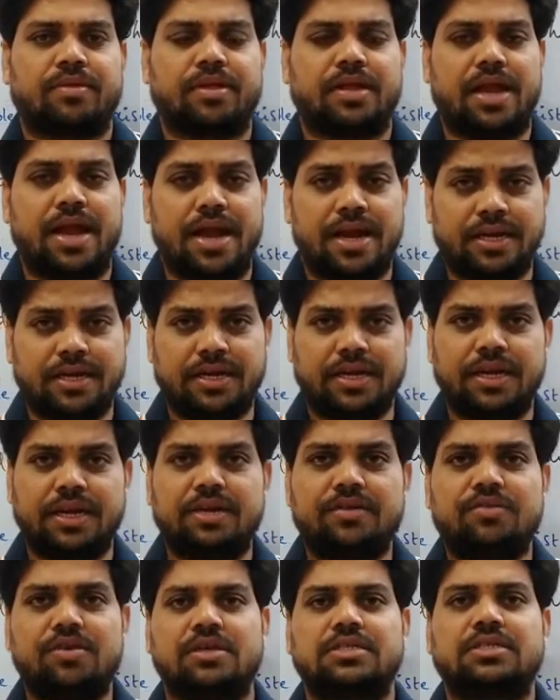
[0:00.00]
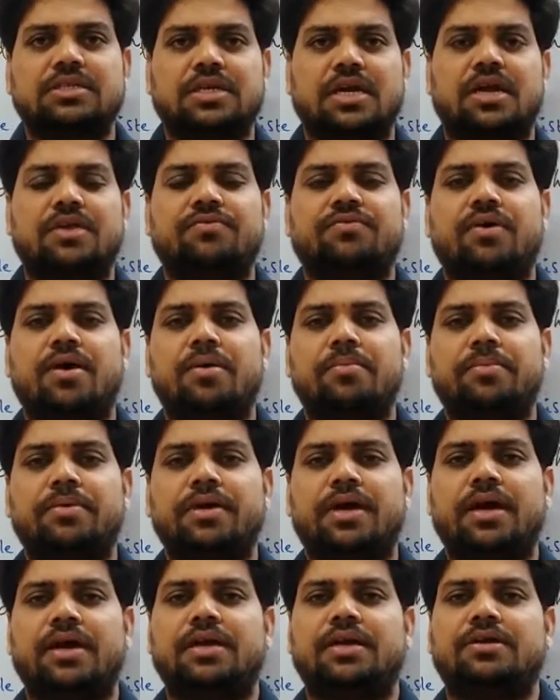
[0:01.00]
and it was confirmed,
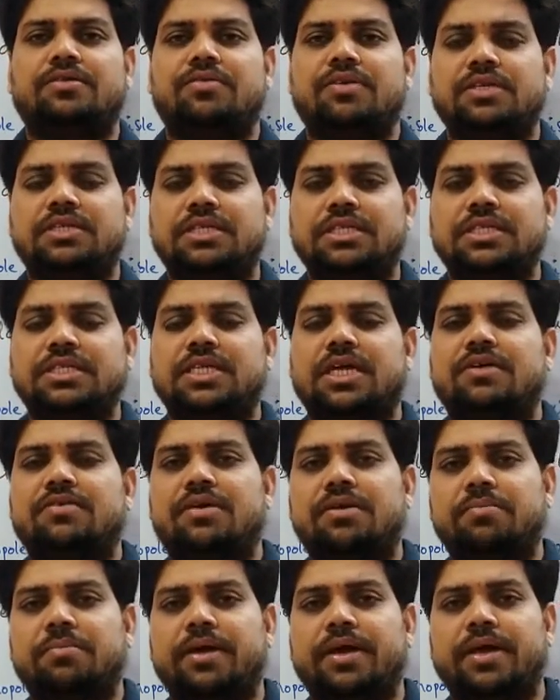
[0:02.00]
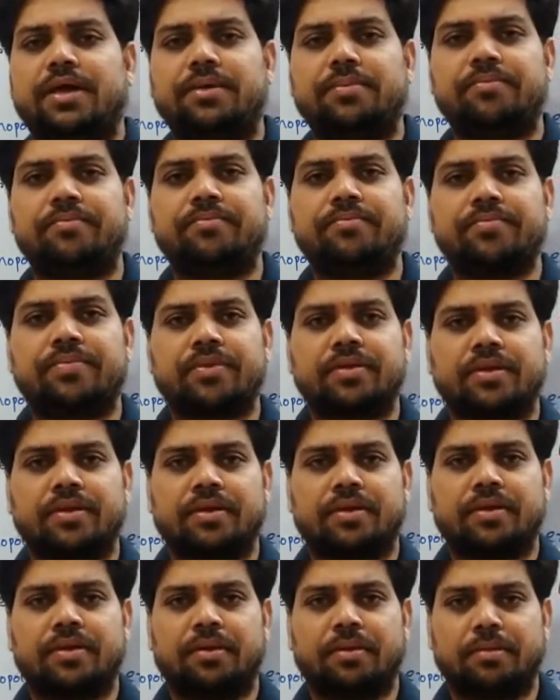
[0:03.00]
or it was discovered by him
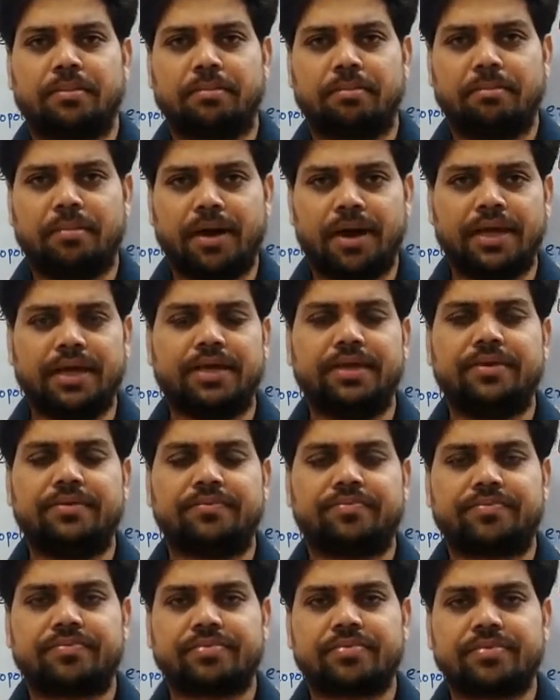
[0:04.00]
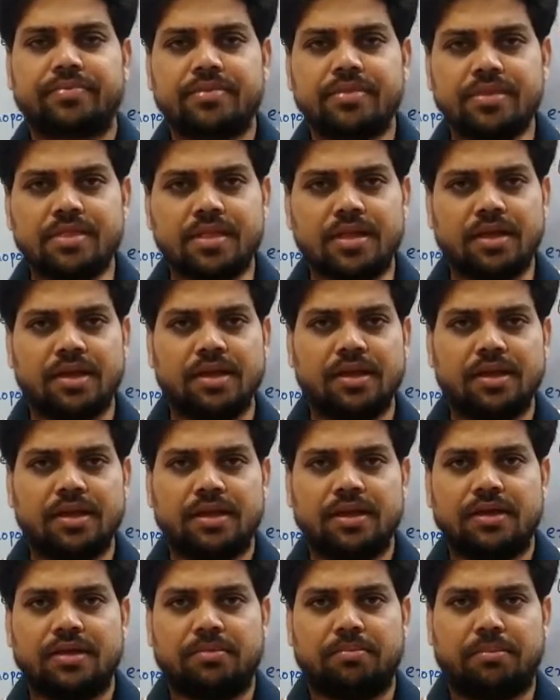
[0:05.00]
by
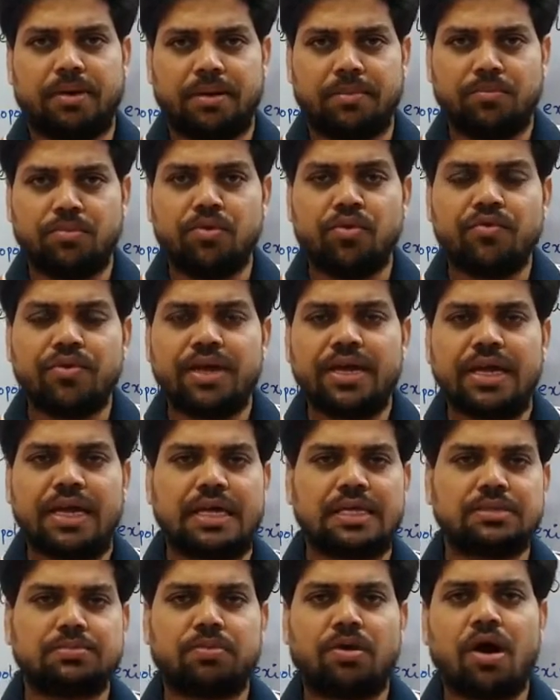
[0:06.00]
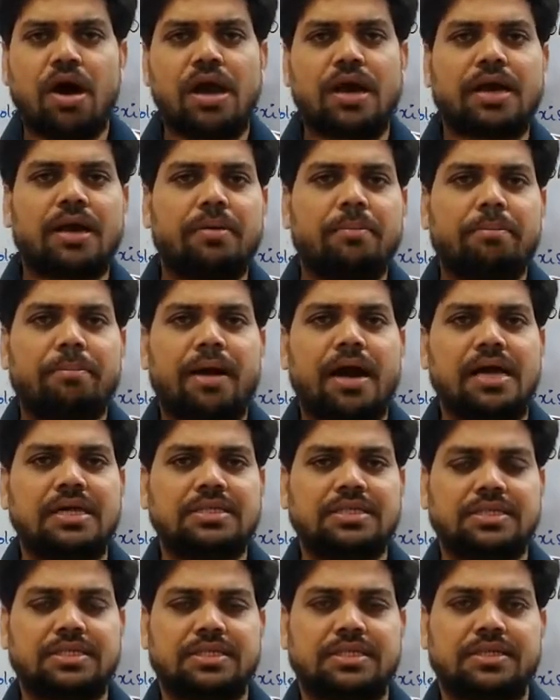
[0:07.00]
moving a small
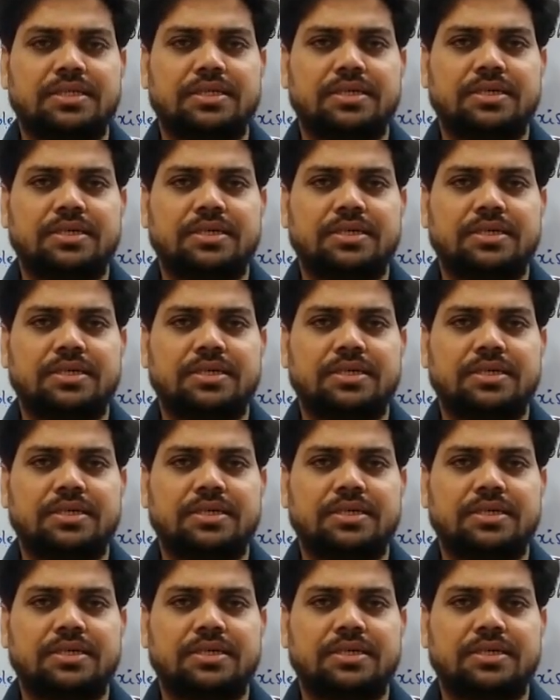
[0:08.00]
compass